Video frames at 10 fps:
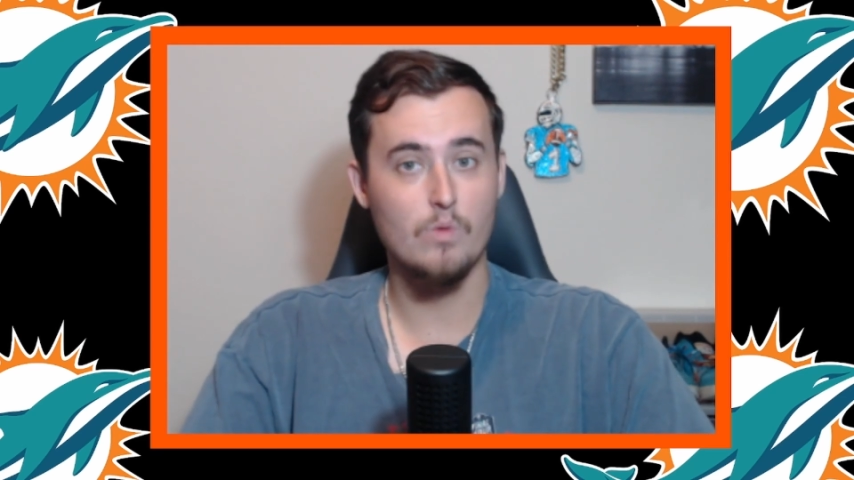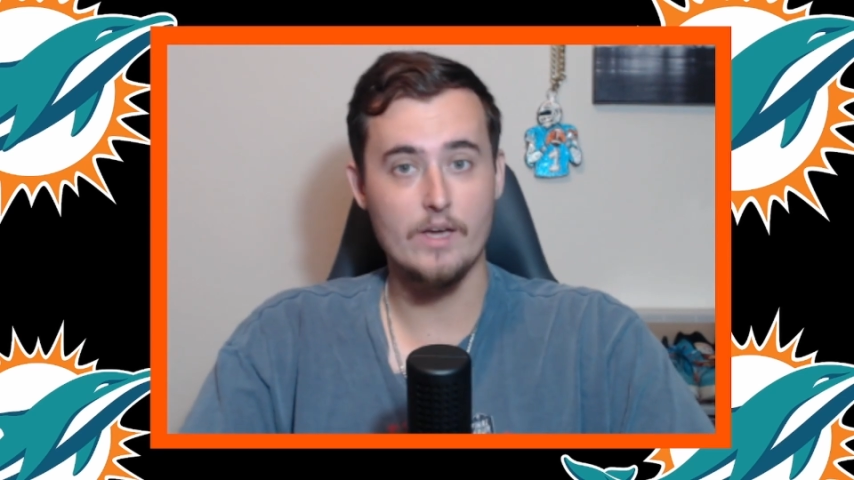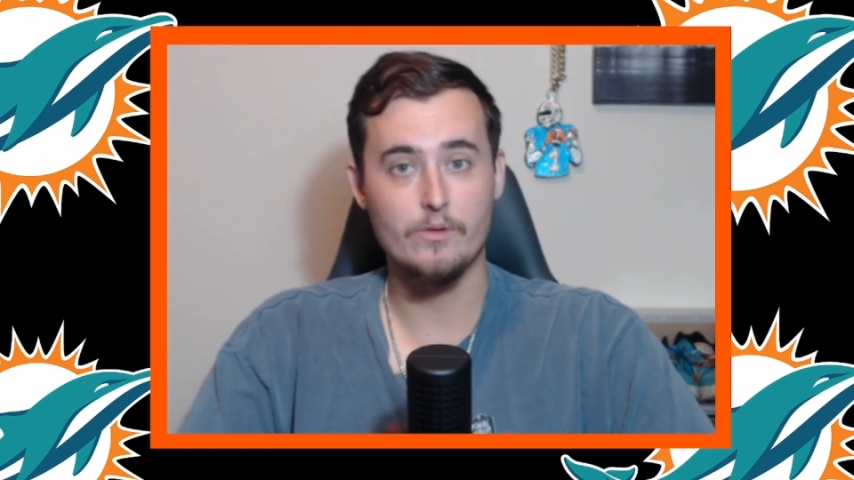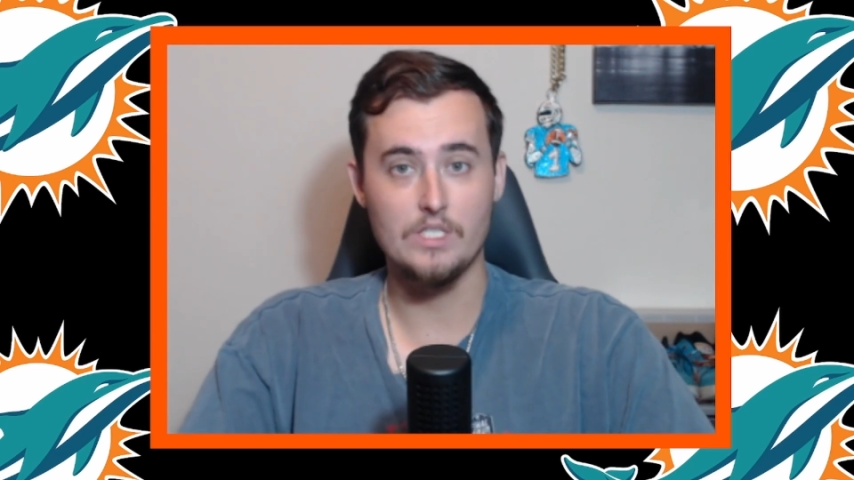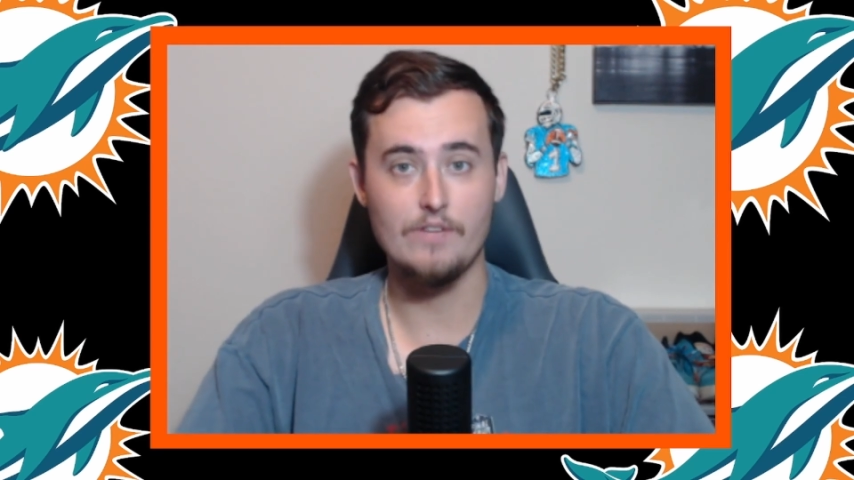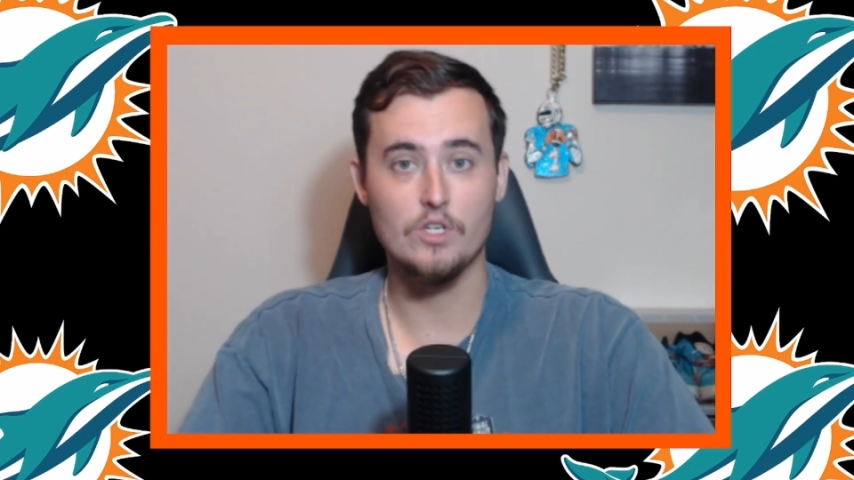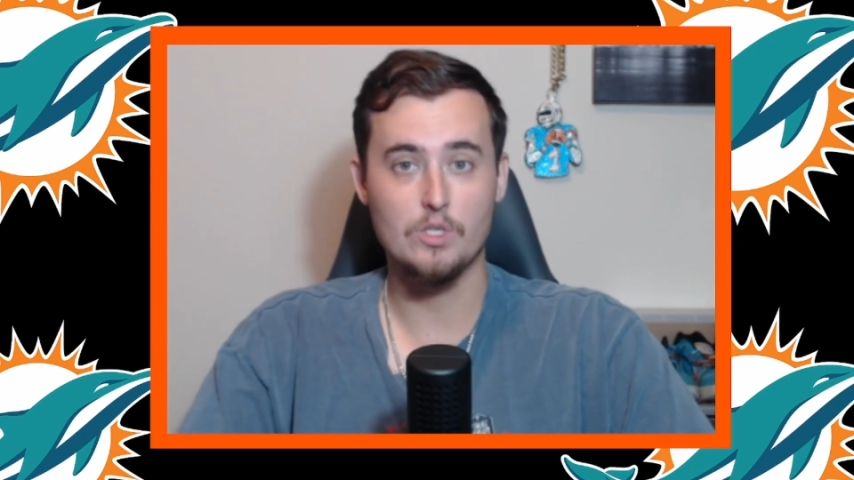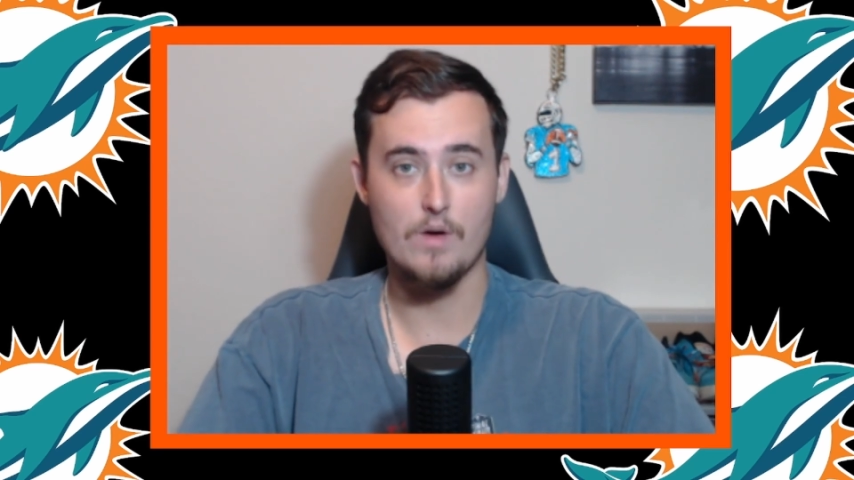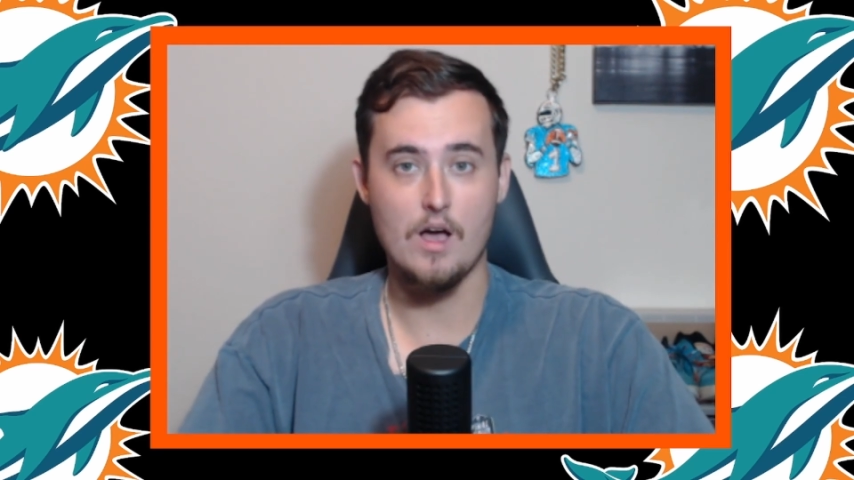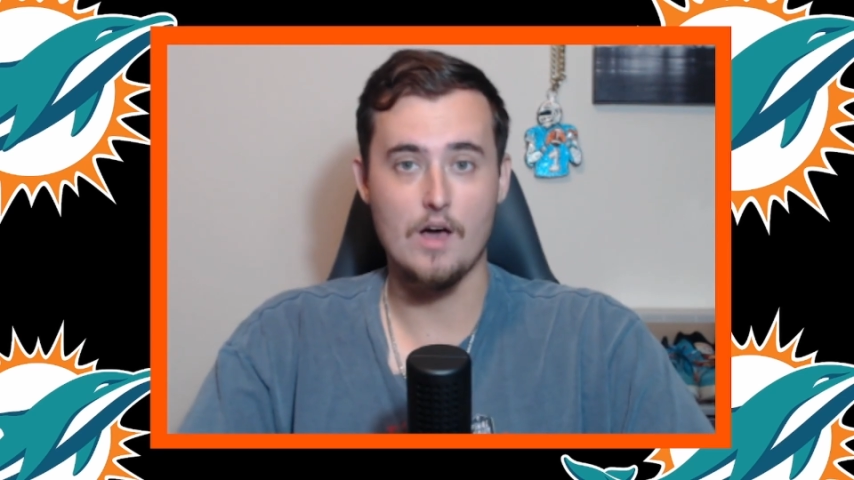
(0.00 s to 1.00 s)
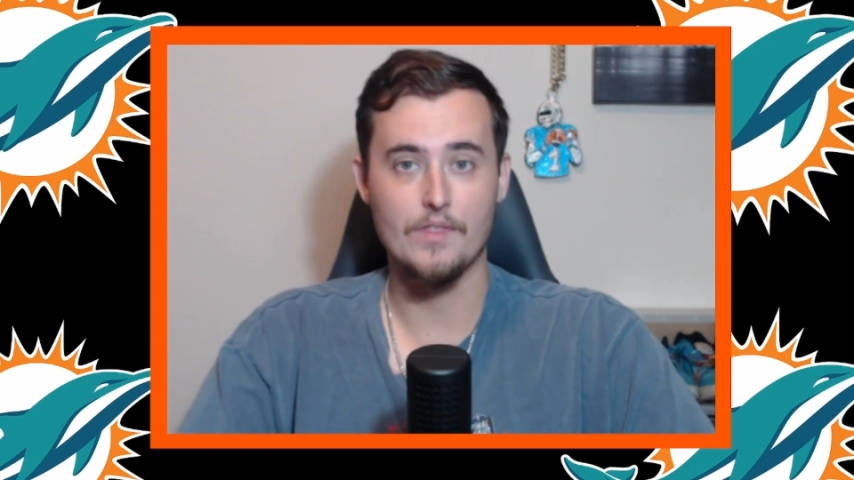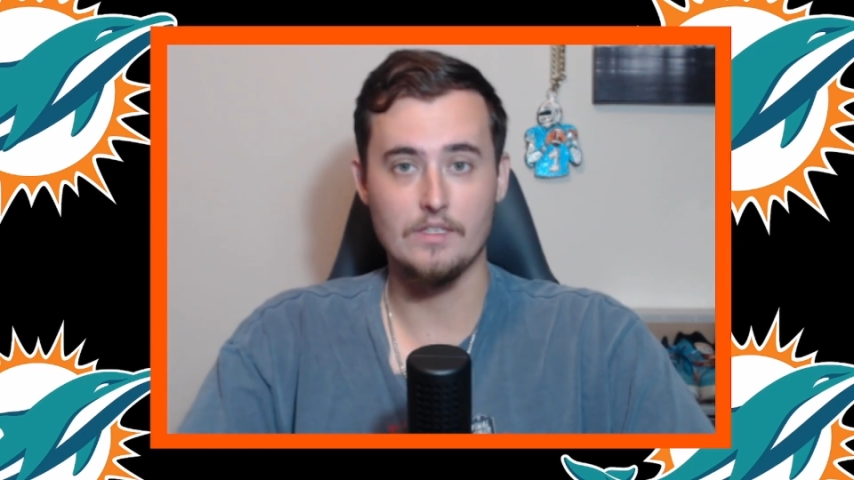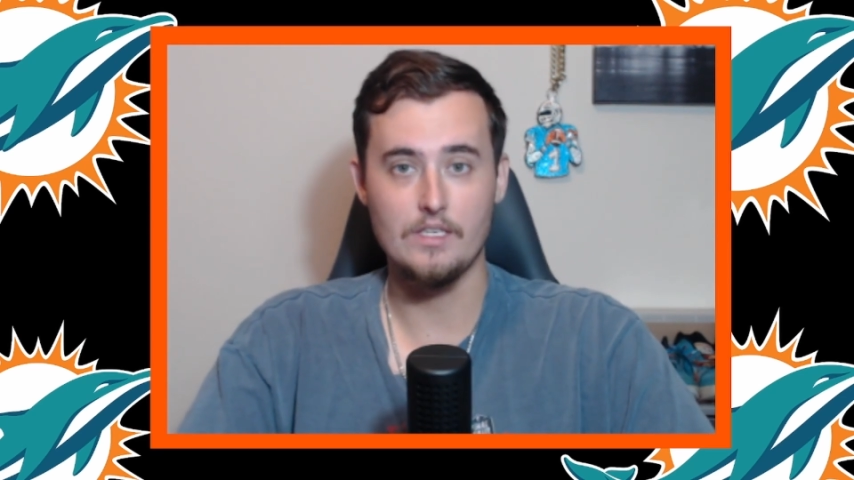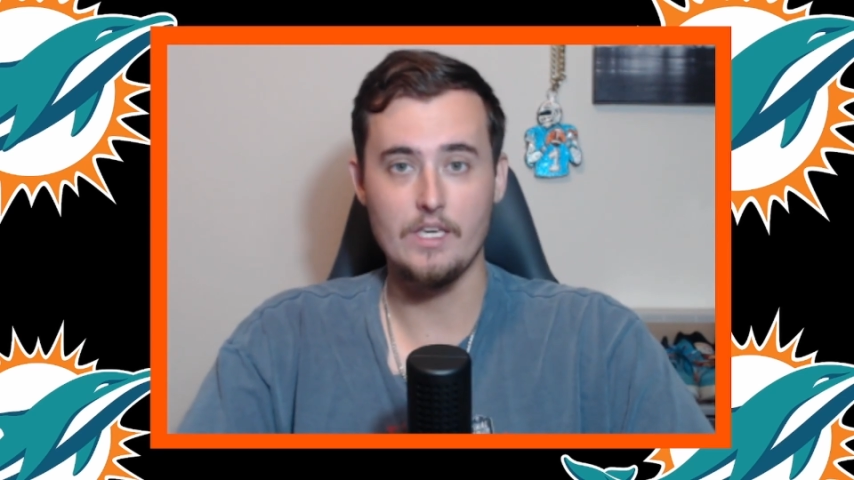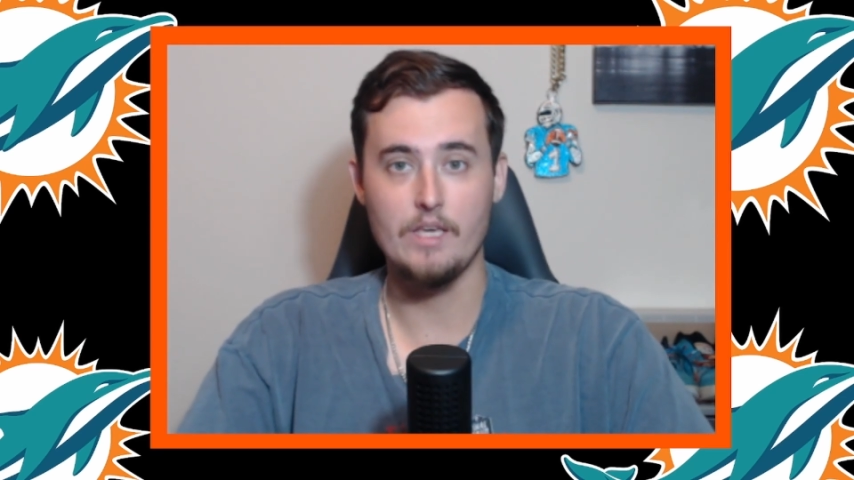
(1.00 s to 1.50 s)
wide receiver spot on the
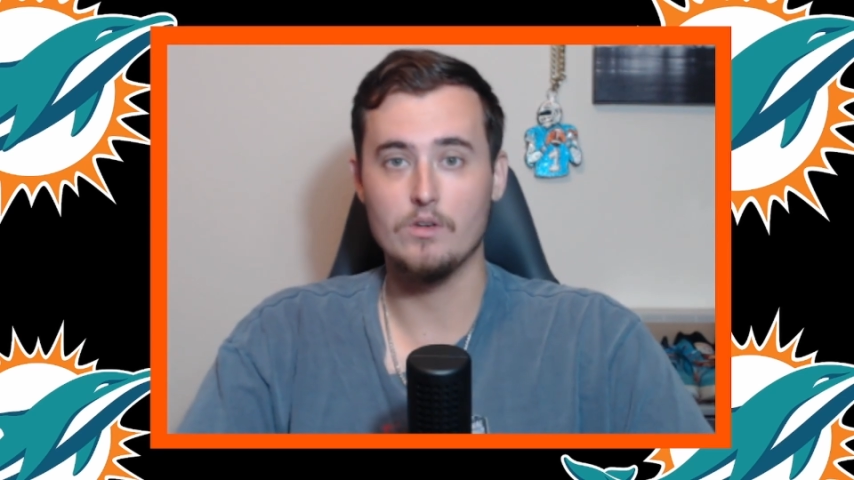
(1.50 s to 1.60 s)
team.